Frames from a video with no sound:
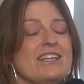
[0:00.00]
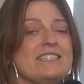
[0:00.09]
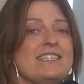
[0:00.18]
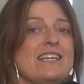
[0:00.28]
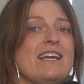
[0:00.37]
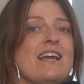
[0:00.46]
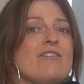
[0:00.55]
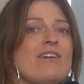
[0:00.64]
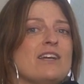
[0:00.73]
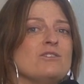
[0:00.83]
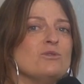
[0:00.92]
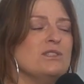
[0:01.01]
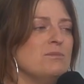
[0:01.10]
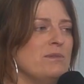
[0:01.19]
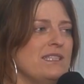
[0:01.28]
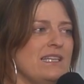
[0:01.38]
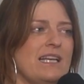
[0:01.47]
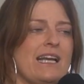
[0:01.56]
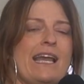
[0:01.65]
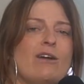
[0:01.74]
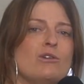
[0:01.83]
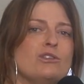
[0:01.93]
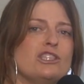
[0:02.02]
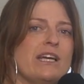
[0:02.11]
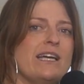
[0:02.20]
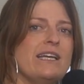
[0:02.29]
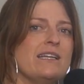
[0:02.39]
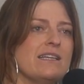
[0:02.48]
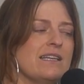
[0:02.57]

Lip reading: See, if I don't speak to you and I get all shy.